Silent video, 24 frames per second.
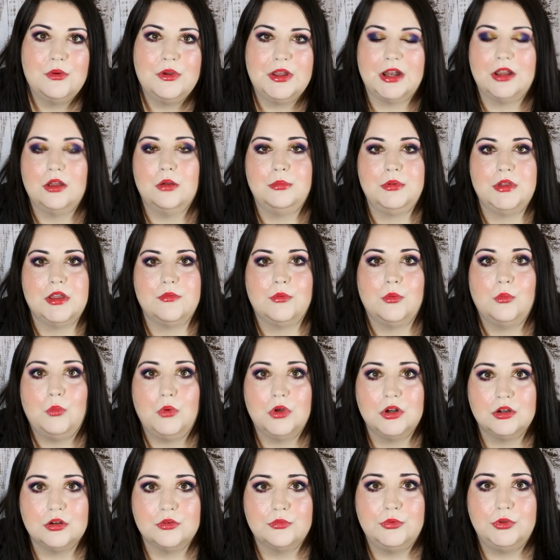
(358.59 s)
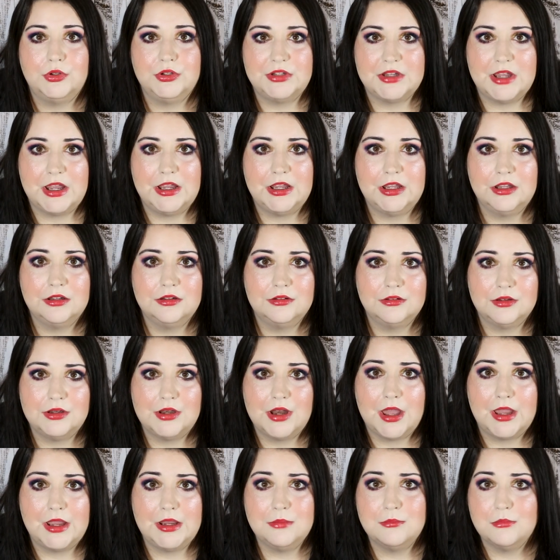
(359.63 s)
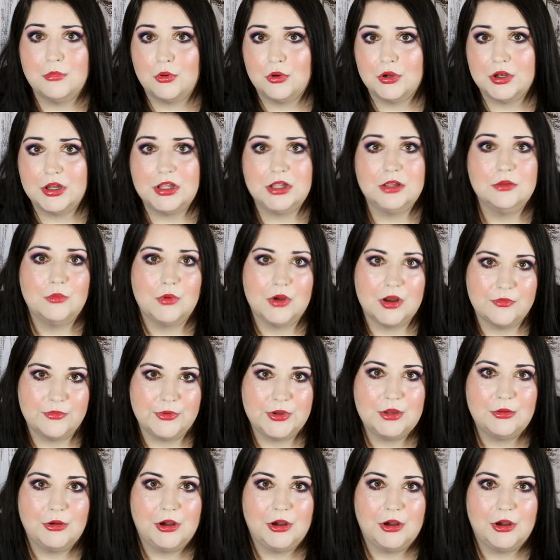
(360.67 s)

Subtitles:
and I hope you have a wonderful day, night, morning, wherever you